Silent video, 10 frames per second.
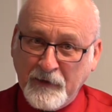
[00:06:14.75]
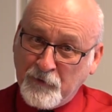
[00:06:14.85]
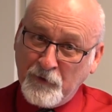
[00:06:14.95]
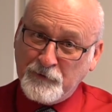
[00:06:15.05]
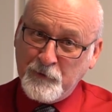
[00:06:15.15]

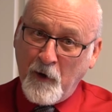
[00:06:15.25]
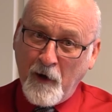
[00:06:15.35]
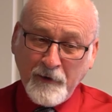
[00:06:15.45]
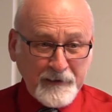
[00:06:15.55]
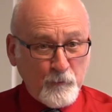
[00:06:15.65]
turns you
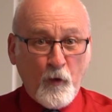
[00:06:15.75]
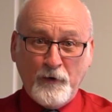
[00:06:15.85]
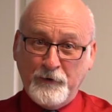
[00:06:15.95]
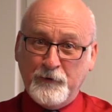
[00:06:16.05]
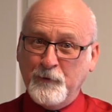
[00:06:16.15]
on and want
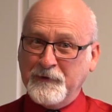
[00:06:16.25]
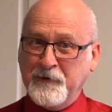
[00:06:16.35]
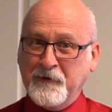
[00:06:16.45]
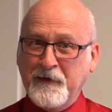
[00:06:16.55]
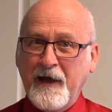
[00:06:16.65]
to do with
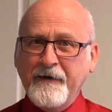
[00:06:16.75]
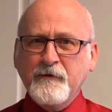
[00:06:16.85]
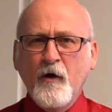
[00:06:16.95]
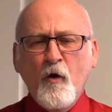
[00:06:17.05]
your client,